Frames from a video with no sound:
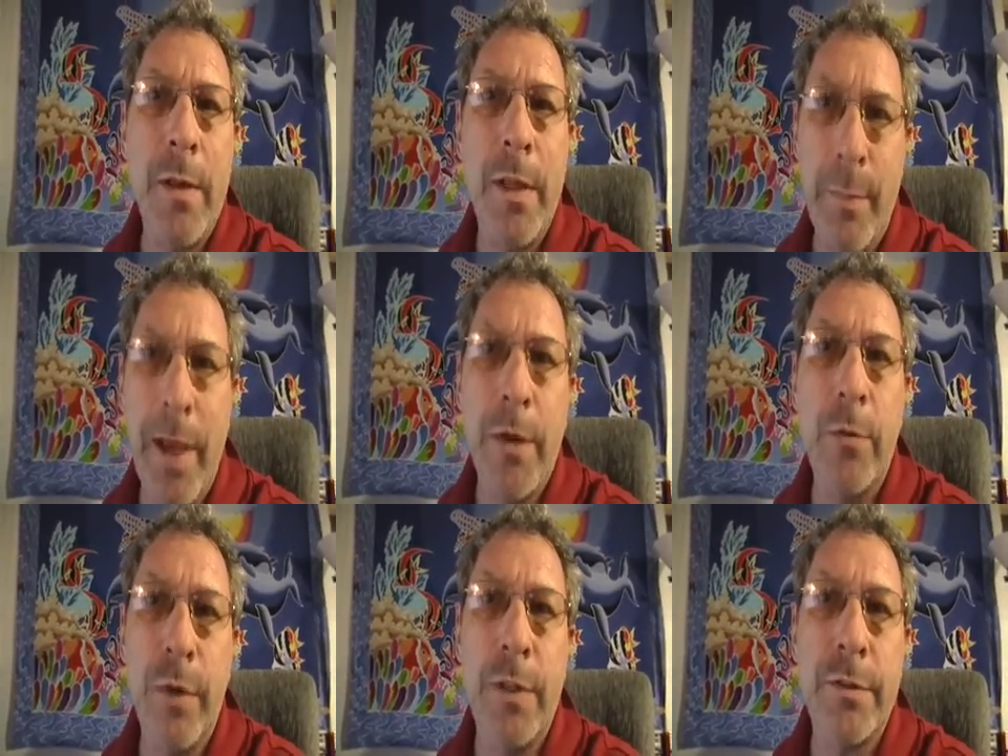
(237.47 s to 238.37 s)
and the man
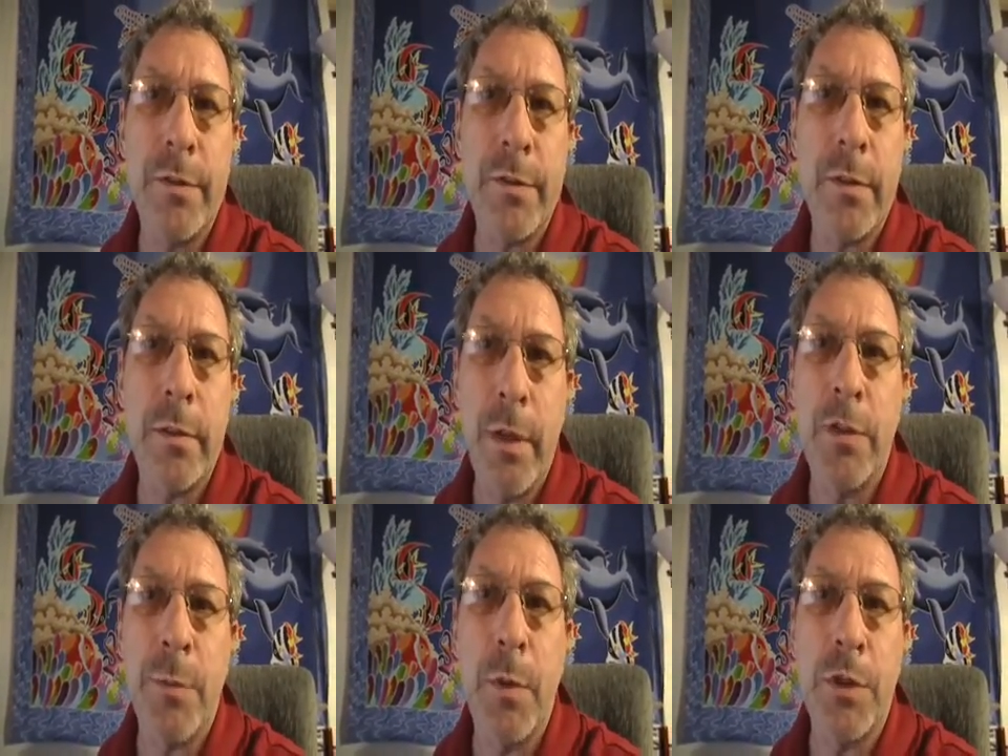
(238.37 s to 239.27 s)
who runs
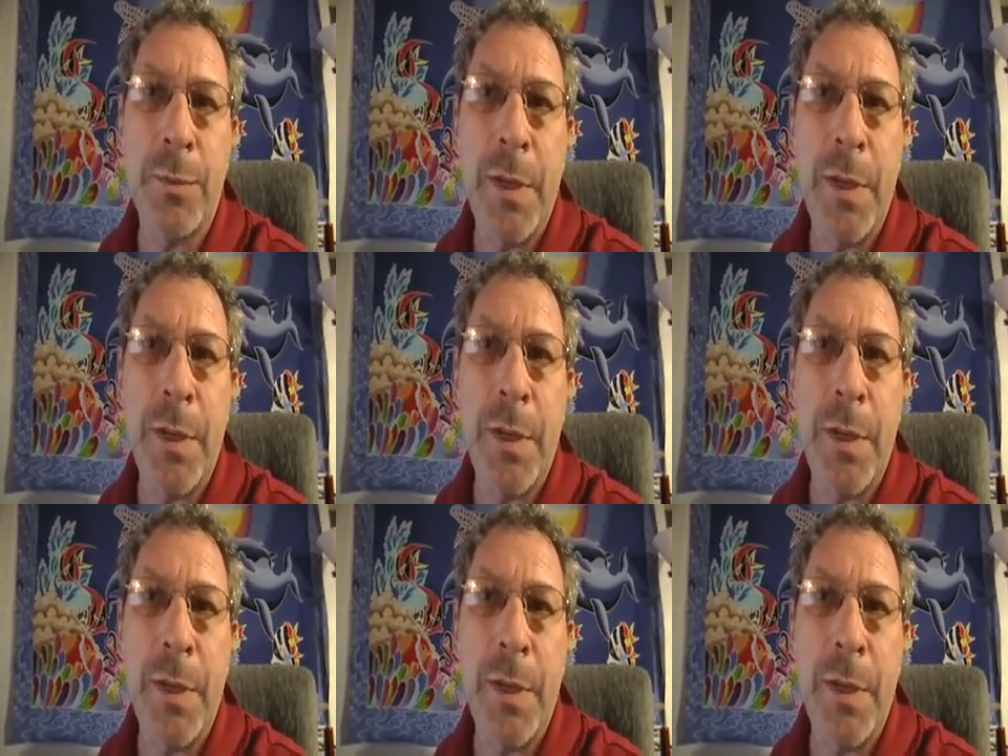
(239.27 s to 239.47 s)
Lowe's Motor